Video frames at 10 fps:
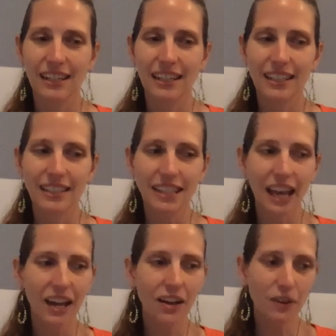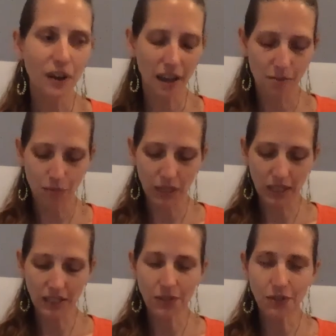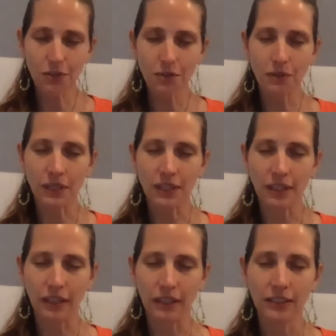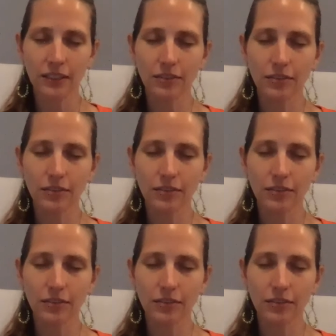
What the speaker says: And now begin to inhale.